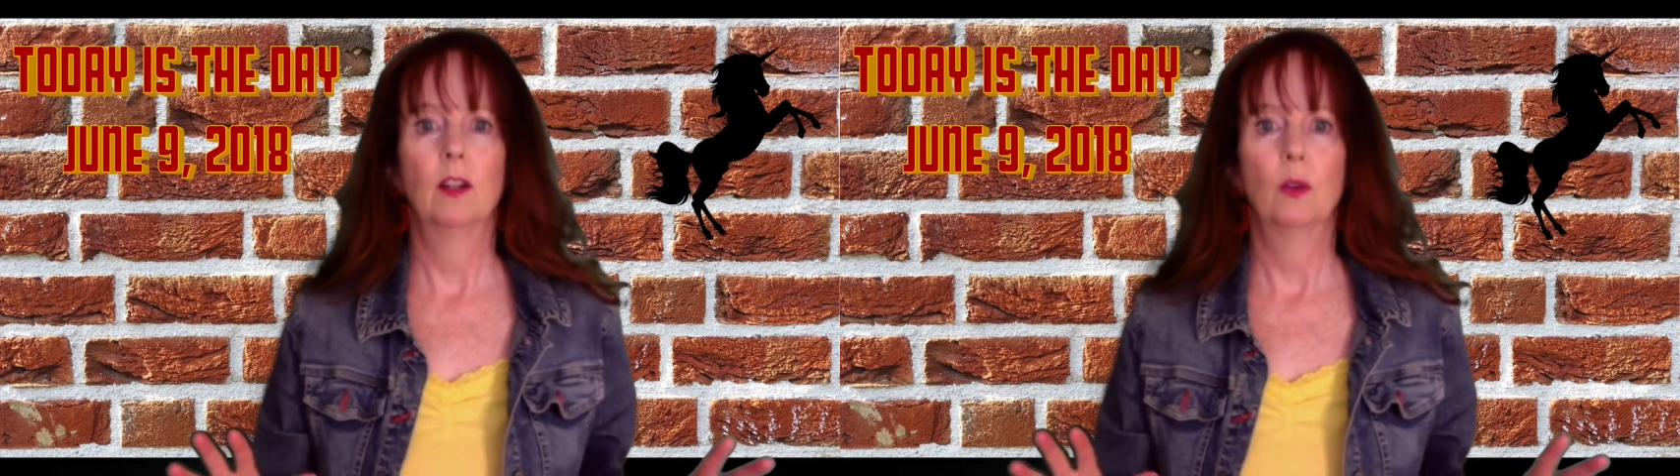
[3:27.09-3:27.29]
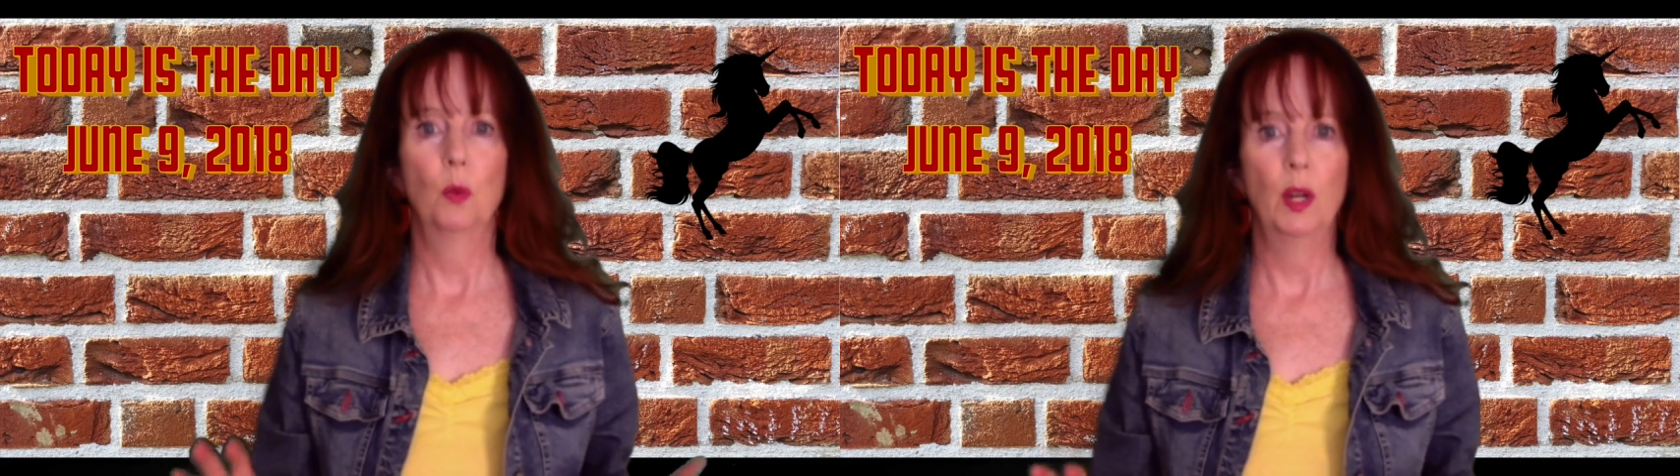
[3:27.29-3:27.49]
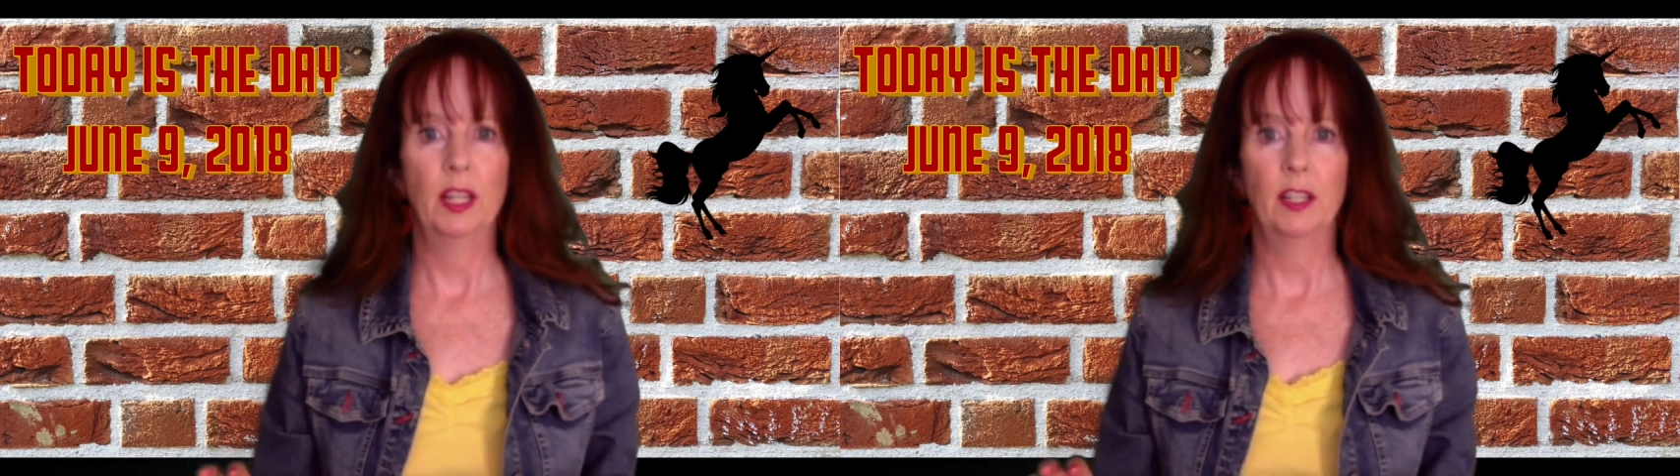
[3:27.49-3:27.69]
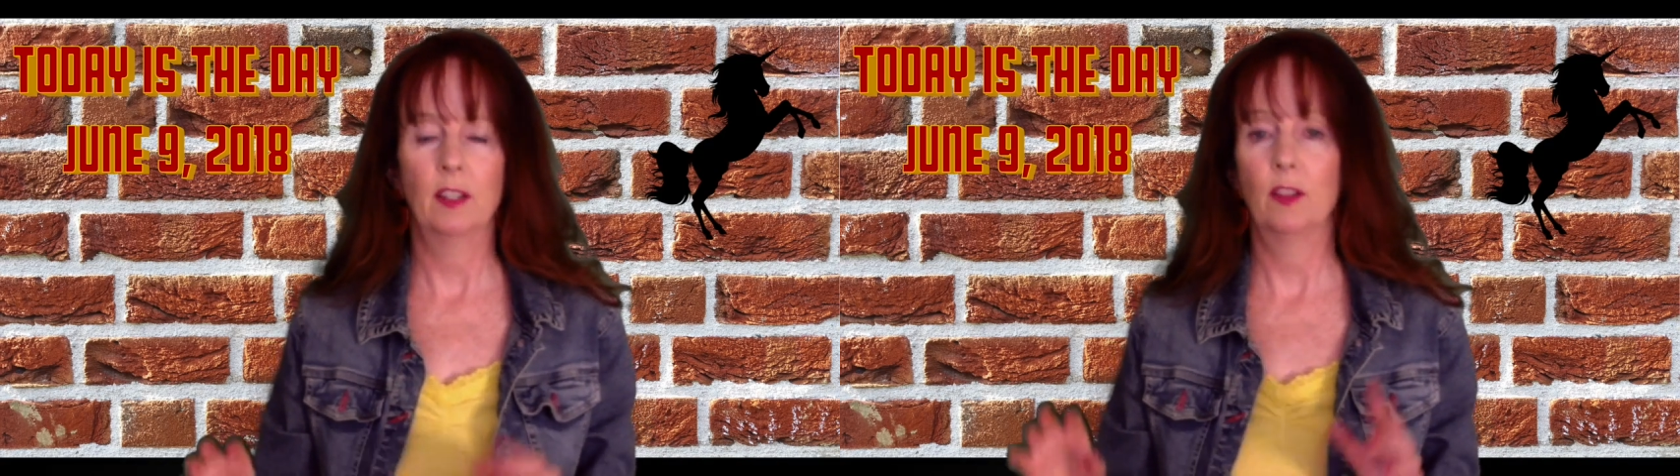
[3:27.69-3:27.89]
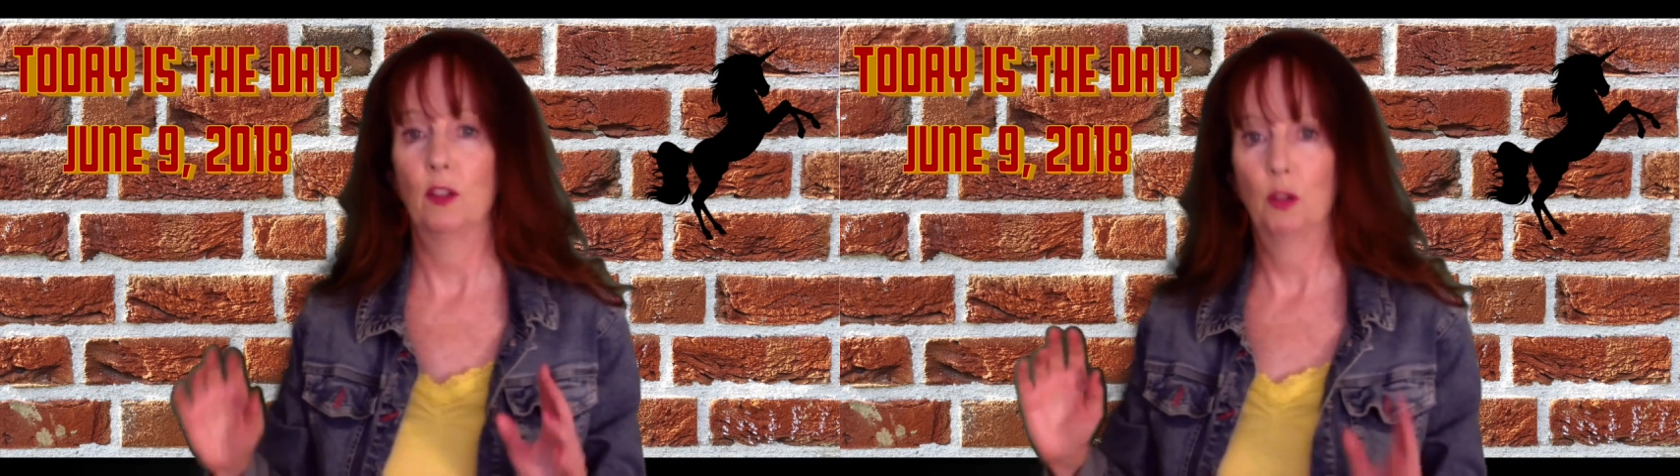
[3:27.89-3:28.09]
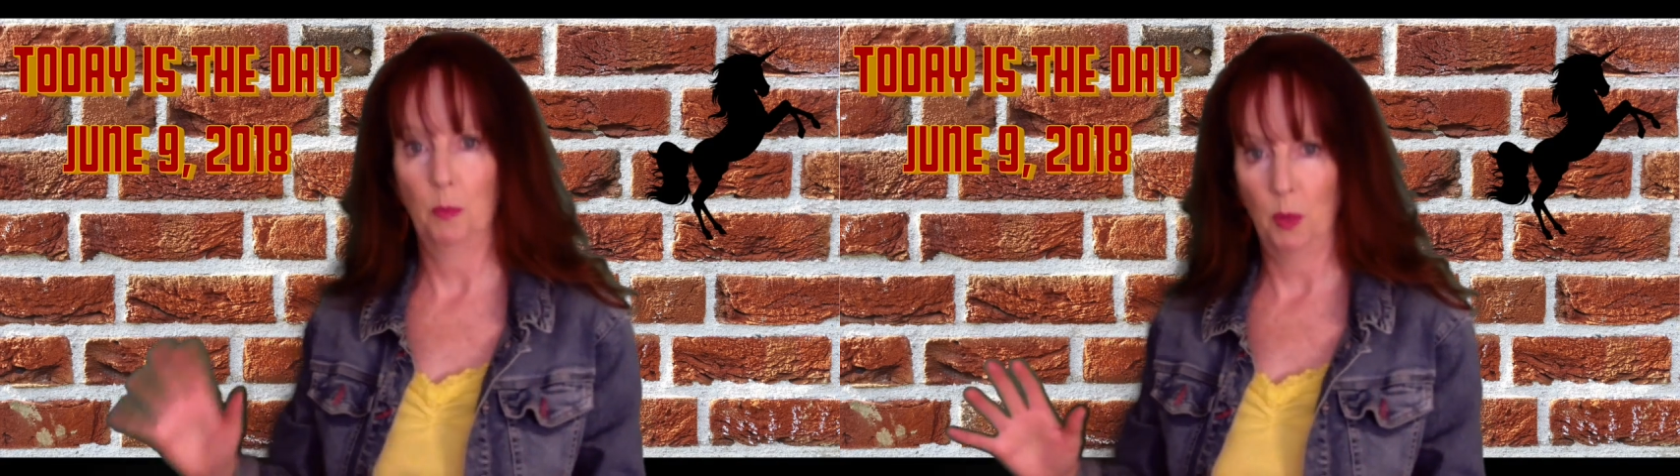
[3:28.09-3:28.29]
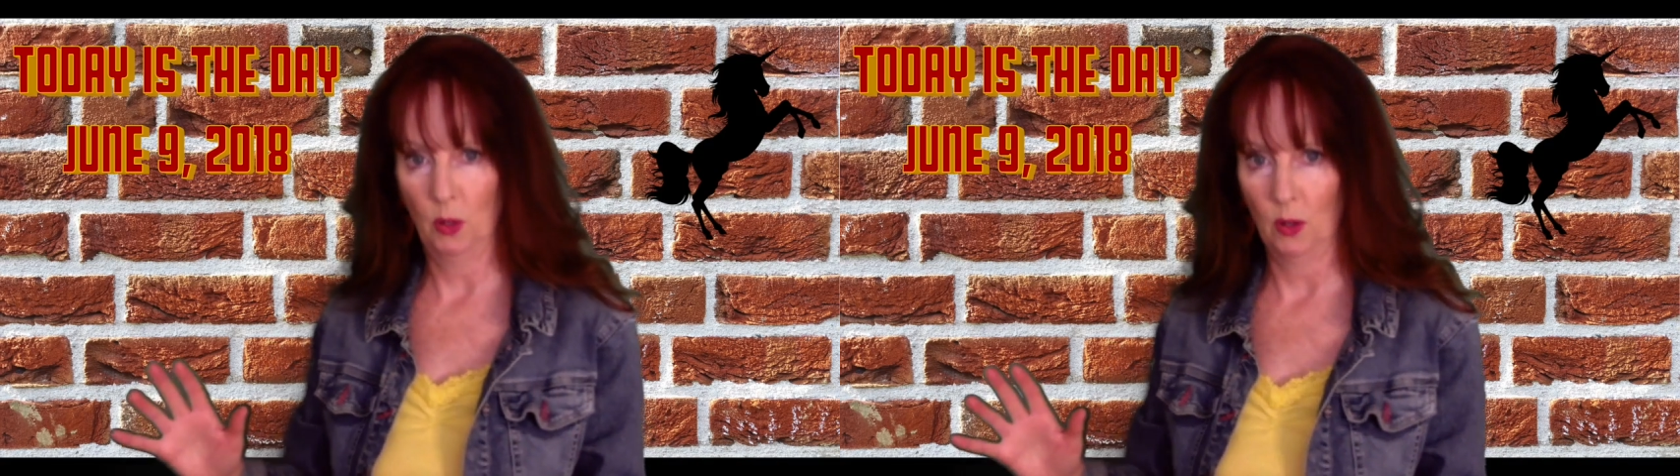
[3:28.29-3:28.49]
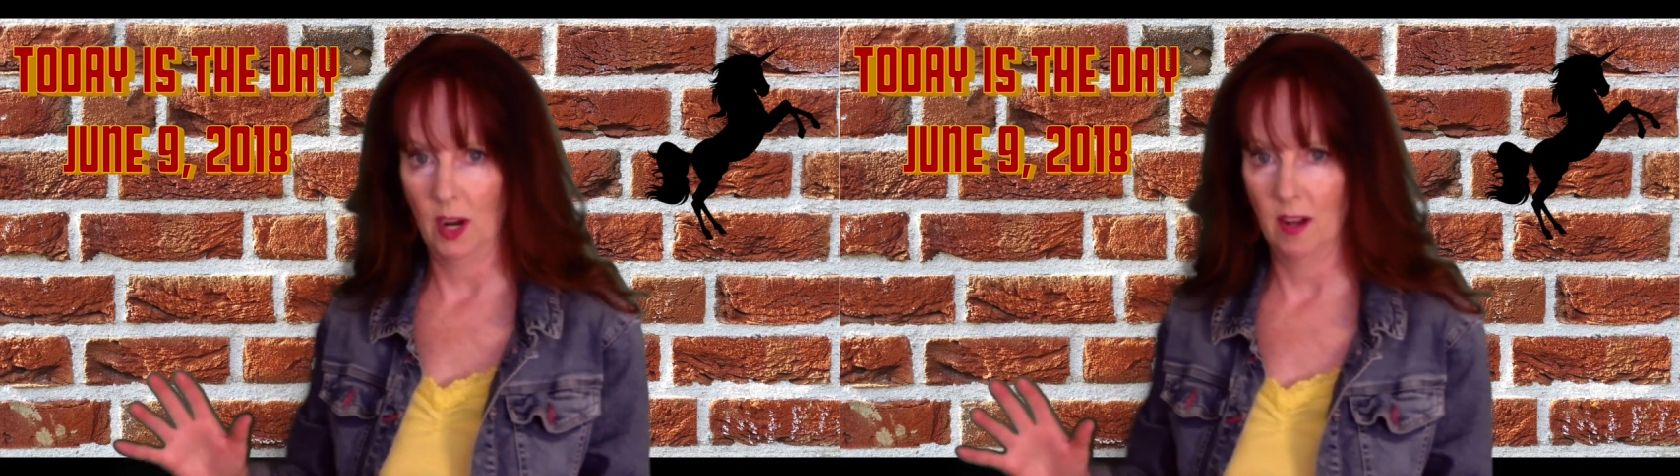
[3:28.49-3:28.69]
winning the Triple
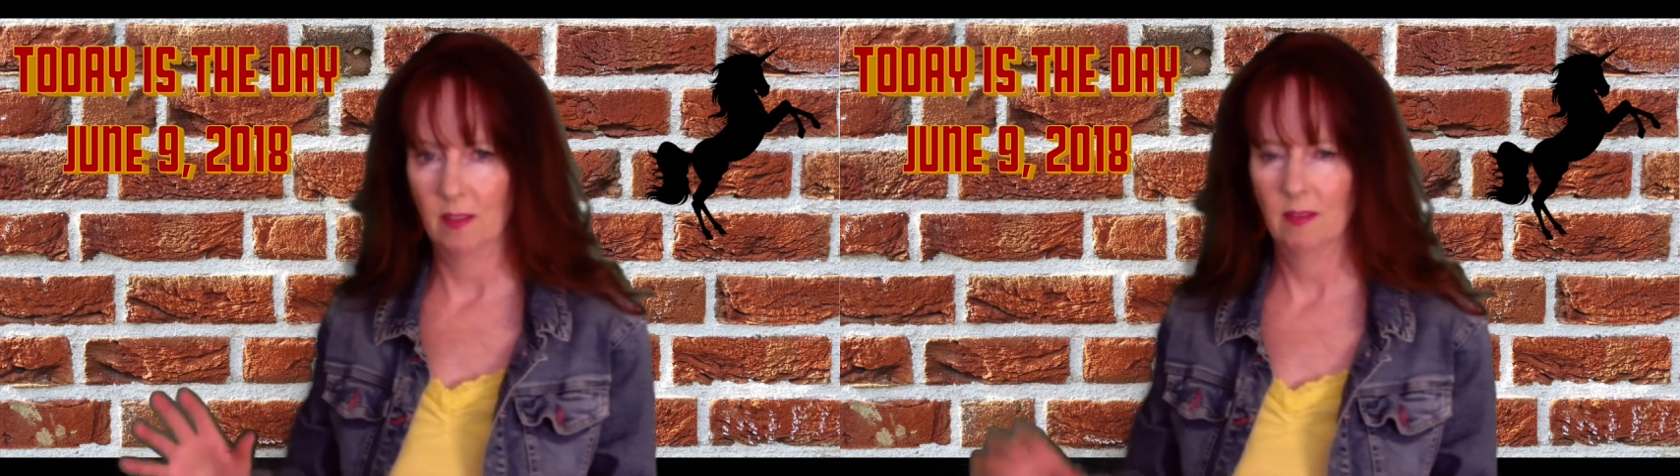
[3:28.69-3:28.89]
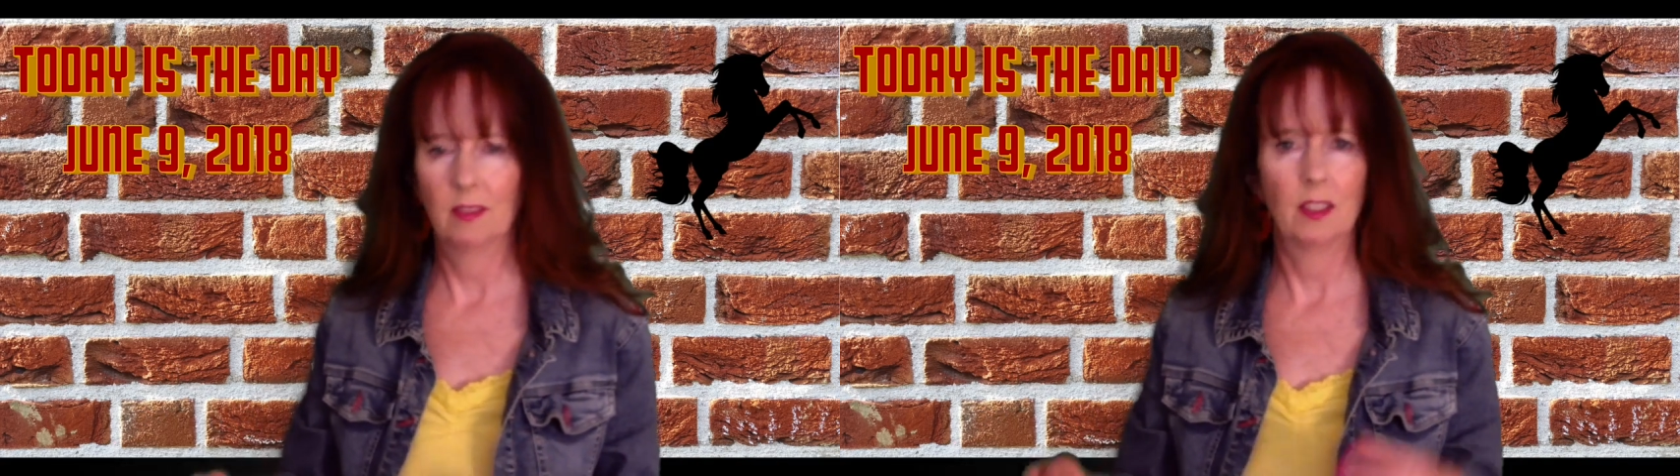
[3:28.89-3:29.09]
Crown.